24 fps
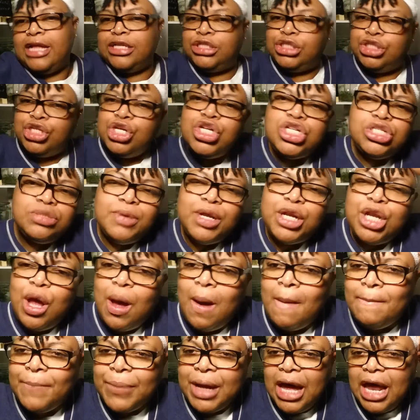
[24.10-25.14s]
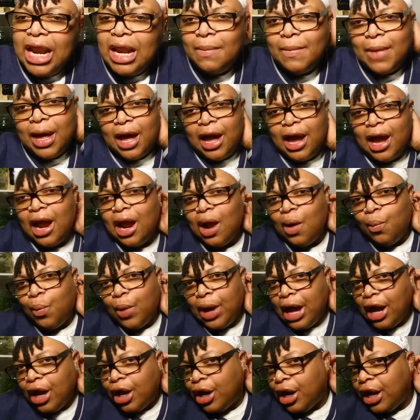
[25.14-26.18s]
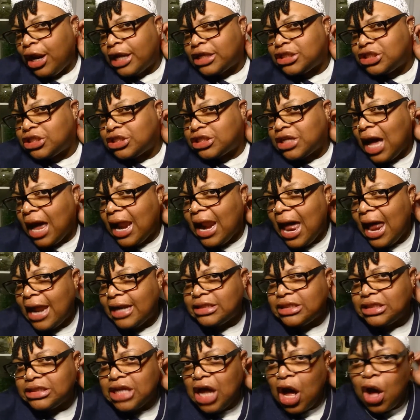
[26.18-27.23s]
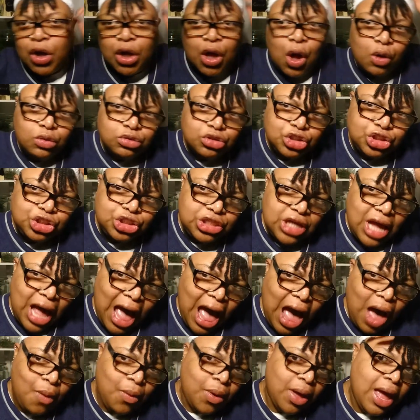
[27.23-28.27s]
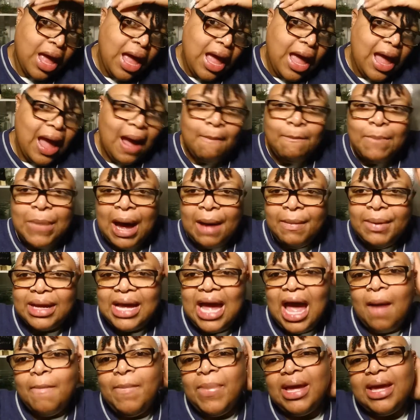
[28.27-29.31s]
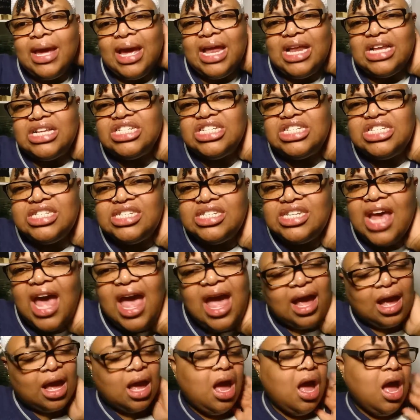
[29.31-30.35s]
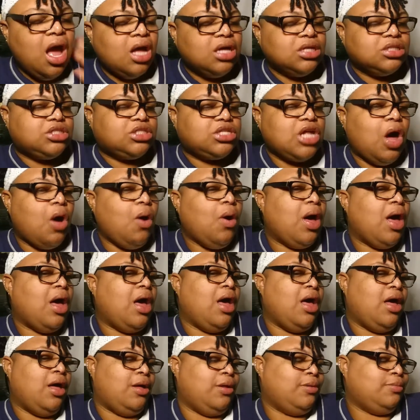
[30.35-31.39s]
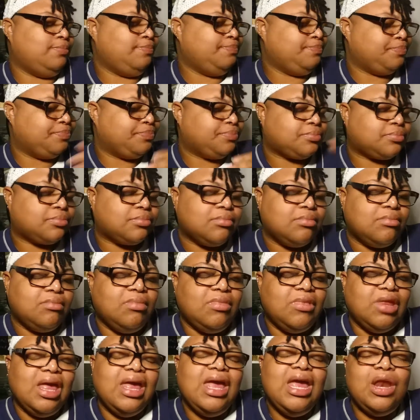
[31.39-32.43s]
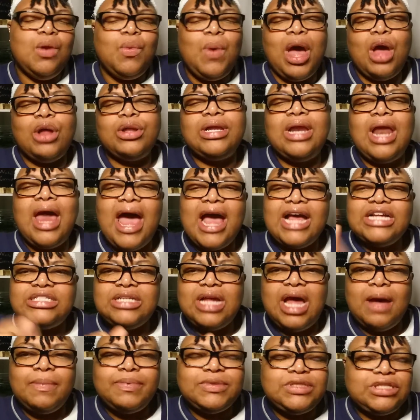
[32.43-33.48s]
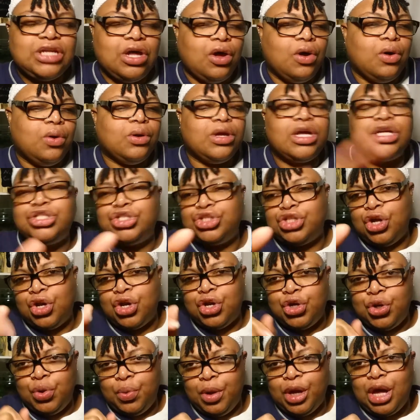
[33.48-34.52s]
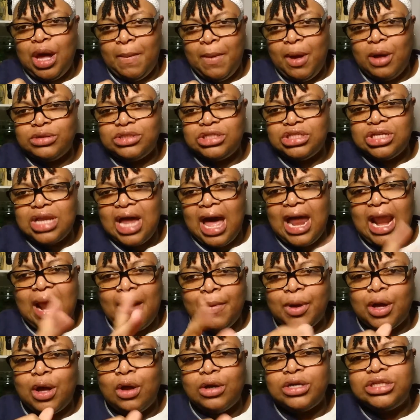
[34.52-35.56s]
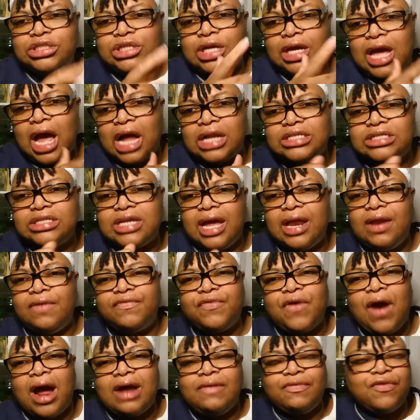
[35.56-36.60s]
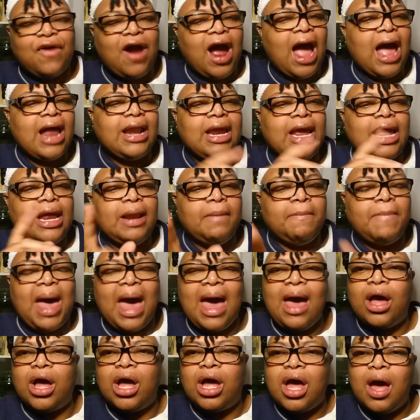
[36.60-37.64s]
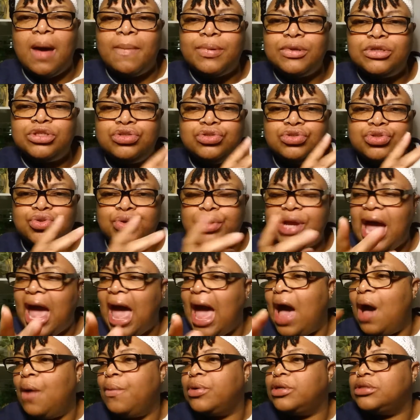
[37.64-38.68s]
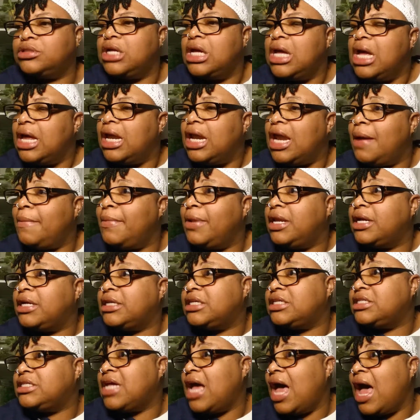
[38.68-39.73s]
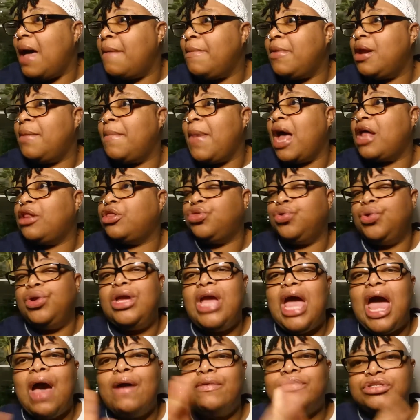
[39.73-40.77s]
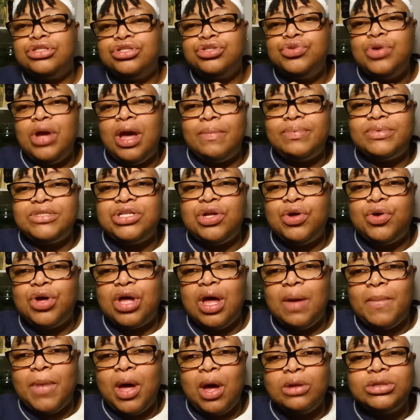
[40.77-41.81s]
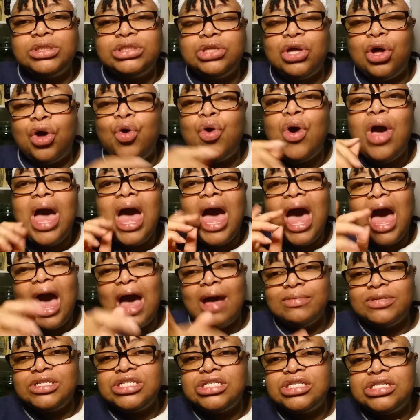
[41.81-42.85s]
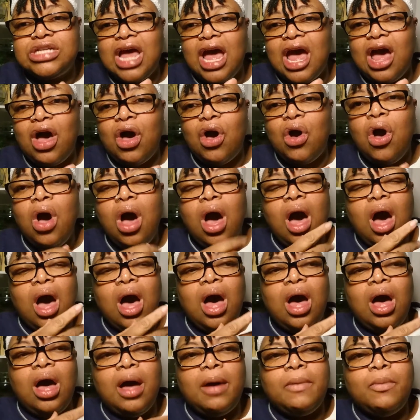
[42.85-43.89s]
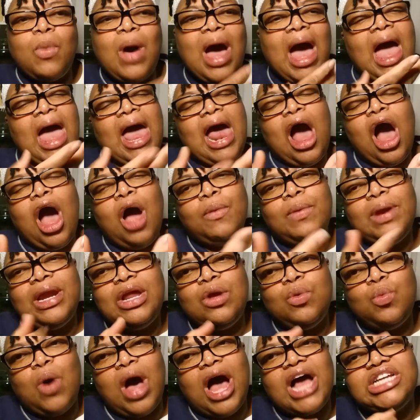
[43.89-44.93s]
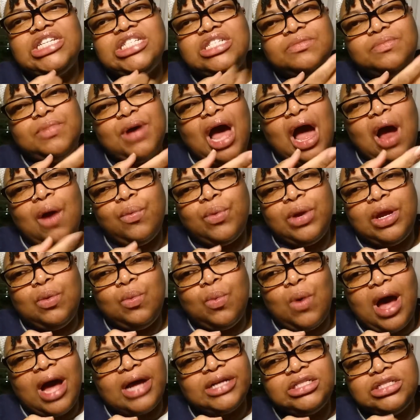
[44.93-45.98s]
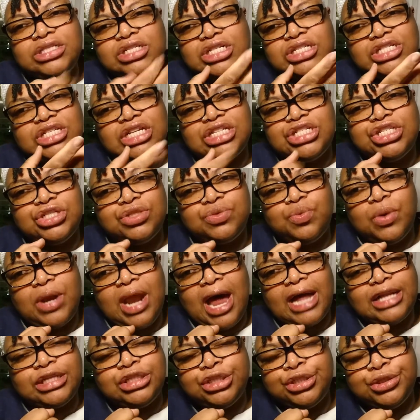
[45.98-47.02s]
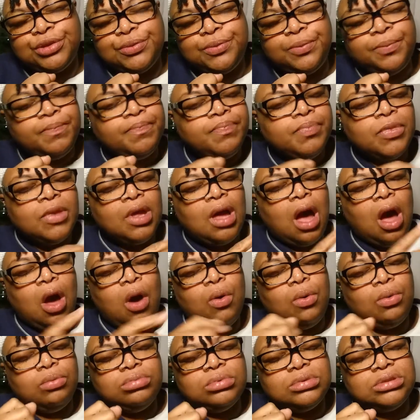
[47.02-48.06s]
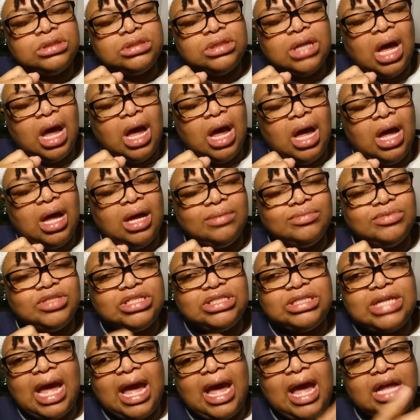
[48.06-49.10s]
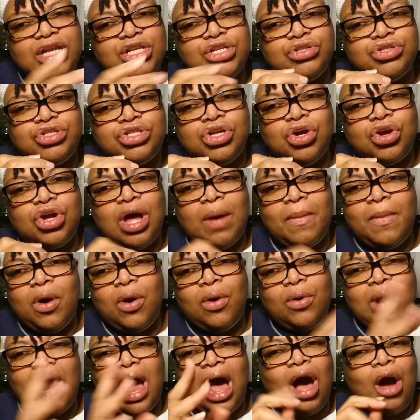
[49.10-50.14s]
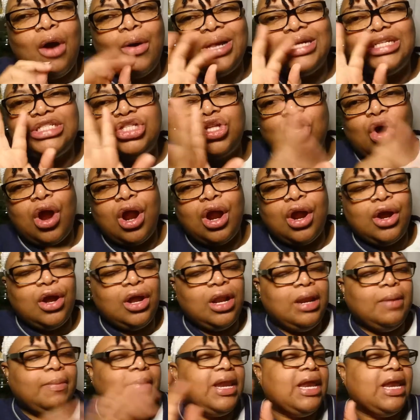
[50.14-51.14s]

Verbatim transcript: Excuse me, little bunny, my hair wet, girl, I just got out of the doggone shower and mama can't be getting sick. So, anyway, on the last episode, because you know the new one come on tonight, I'm going to tell y'all today, the Friday, in about a couple of 2-3 hours. Let me look at the time. In about 3 hours, a new episode come on. So I'm just now, well, I had already watched it, but I rewatched it because that's just what I do. On the day a new show come on, I always start early.